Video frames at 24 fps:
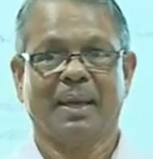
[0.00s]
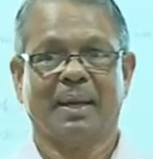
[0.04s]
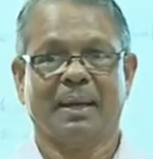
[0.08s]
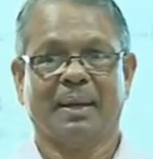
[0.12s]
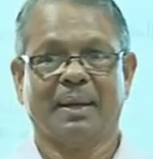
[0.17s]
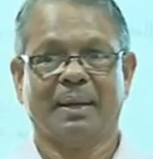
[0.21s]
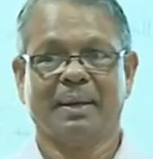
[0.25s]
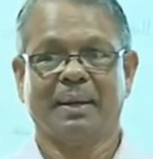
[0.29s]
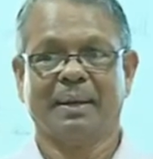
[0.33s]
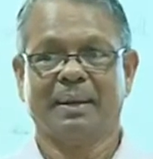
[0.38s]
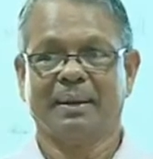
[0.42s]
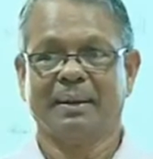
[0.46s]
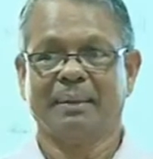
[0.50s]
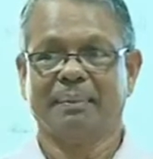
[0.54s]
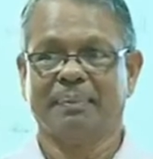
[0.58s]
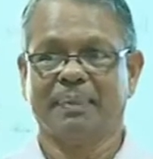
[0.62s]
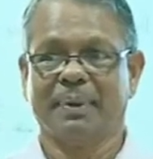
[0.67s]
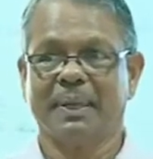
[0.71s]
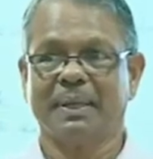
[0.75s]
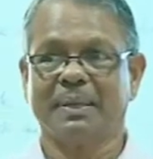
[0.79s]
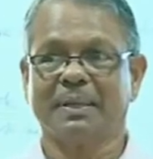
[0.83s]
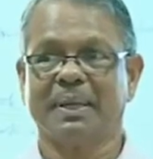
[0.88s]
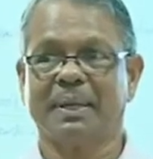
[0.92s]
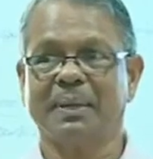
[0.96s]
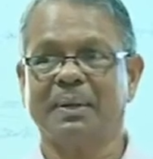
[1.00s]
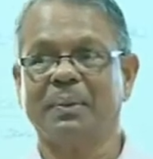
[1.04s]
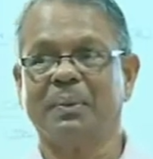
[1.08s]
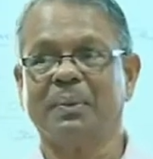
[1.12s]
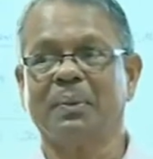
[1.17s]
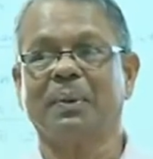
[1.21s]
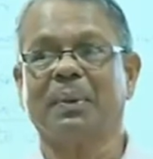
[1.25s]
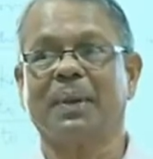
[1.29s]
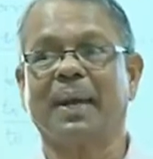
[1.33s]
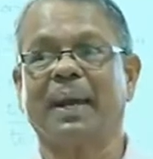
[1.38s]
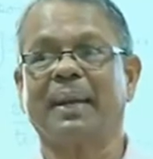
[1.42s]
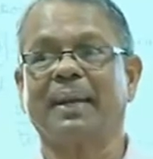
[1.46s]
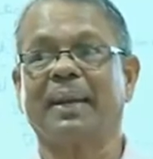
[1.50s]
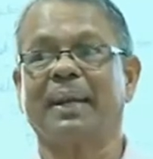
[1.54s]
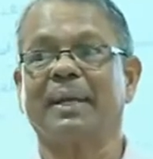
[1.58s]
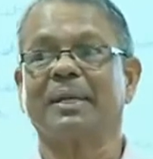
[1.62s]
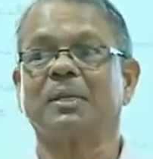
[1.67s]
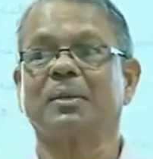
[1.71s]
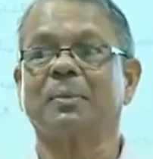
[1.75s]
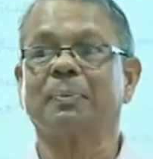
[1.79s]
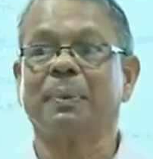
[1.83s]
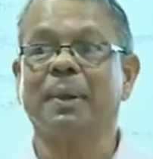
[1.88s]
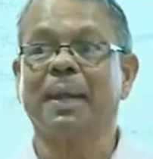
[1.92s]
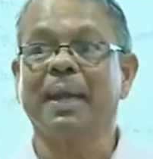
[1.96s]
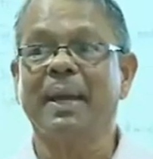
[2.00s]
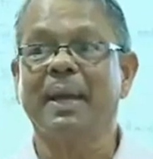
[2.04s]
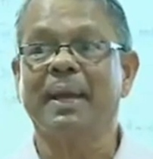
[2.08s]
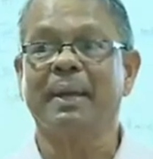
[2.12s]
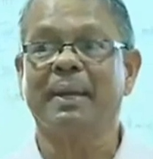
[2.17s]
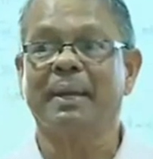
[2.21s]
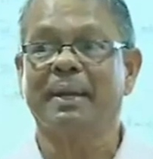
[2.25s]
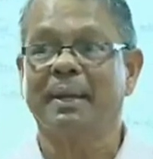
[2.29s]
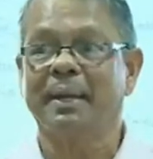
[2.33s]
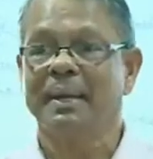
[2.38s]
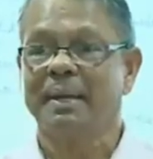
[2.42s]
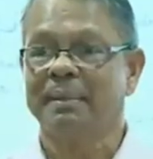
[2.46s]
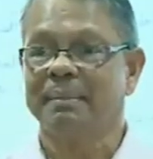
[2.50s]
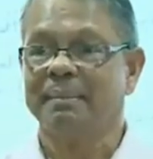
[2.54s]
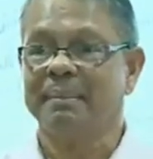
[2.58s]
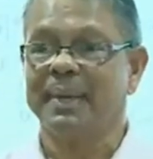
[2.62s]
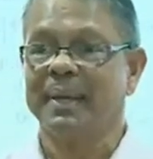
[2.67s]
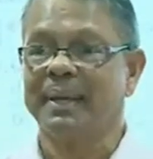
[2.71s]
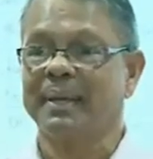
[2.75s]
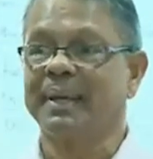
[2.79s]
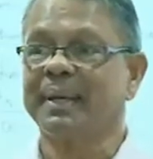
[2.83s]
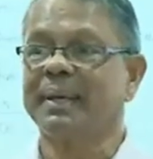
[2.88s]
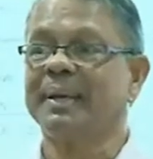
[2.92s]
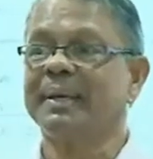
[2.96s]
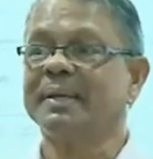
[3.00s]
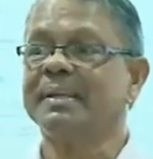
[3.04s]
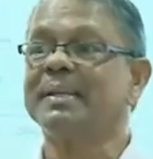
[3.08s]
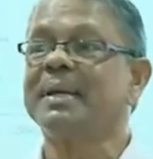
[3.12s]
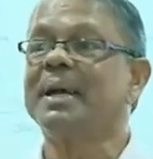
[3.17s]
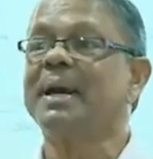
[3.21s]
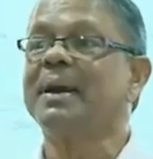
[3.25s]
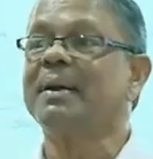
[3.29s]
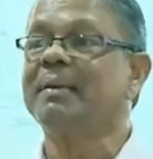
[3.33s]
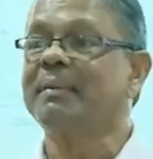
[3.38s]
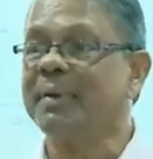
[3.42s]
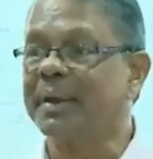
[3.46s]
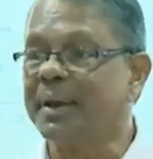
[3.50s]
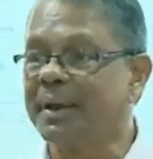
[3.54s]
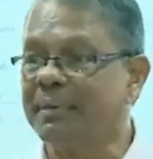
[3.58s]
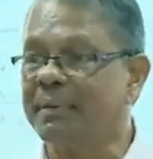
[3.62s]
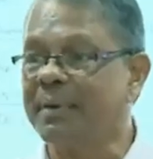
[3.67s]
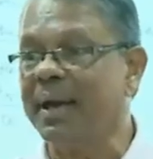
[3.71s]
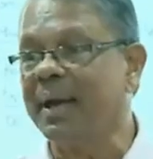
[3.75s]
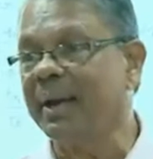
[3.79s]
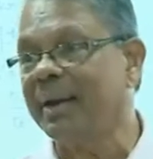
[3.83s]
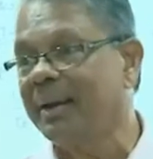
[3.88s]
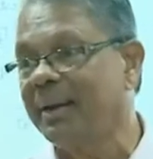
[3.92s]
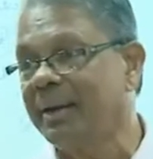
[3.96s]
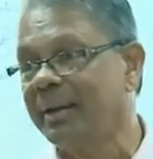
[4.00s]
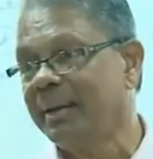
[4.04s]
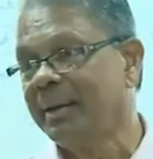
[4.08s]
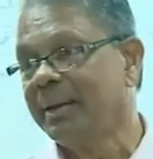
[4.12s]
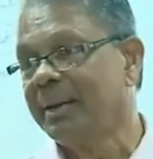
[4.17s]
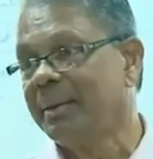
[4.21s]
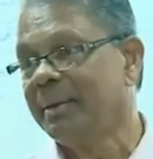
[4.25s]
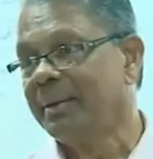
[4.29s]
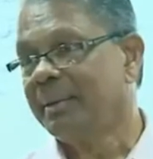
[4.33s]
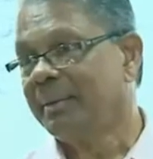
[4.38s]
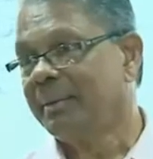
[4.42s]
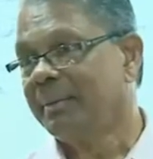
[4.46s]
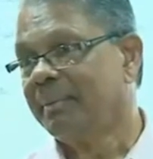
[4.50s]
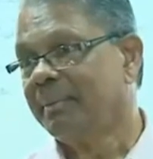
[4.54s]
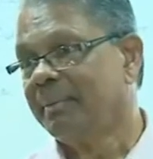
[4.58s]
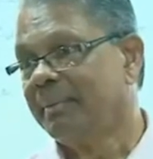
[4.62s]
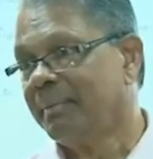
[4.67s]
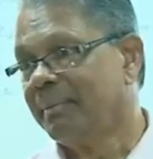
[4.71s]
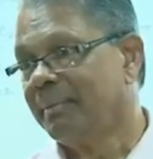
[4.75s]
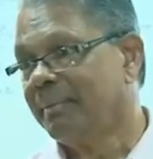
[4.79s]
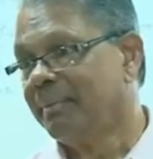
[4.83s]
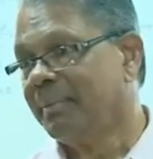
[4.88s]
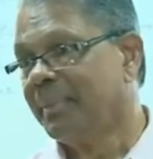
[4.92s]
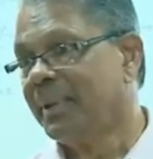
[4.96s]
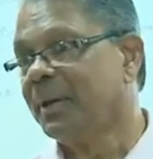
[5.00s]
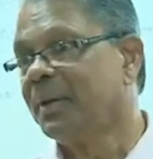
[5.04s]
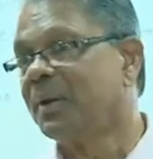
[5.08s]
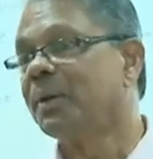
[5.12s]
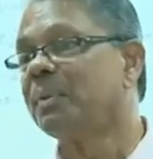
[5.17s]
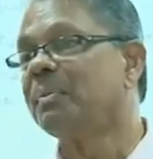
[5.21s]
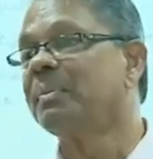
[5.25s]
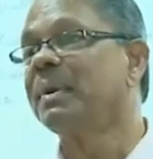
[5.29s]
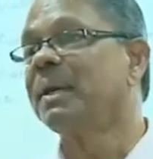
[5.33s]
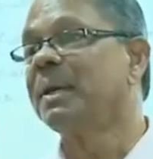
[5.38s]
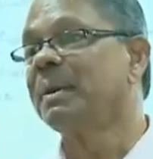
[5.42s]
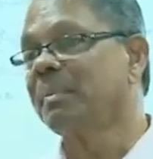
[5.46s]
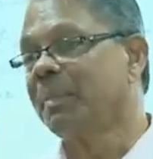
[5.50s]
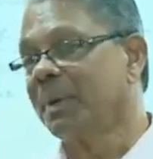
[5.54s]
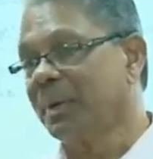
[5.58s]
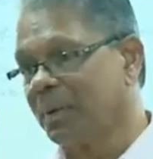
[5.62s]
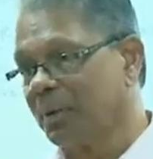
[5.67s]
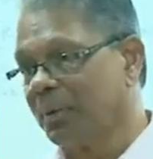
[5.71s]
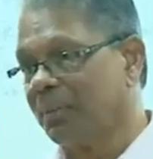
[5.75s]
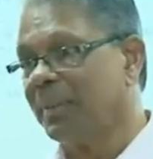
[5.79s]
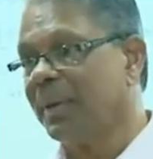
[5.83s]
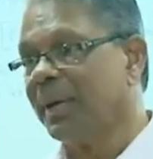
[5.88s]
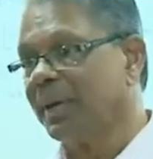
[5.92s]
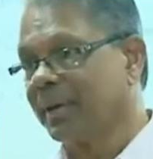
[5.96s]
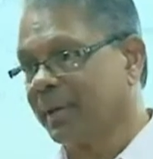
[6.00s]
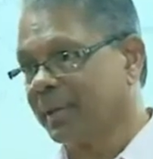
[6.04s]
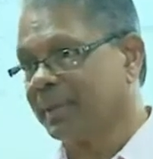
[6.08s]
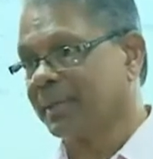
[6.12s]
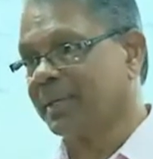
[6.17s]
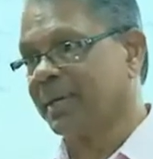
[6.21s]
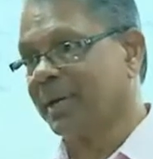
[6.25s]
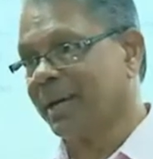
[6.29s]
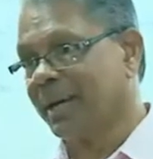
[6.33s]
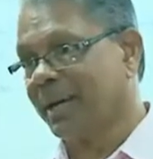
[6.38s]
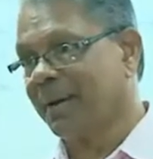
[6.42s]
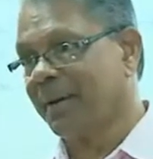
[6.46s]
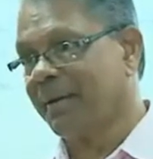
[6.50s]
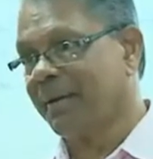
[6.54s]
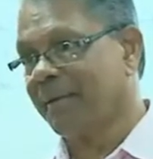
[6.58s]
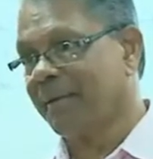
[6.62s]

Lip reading: A person who can explain making a chair very well may not be able to make a chair.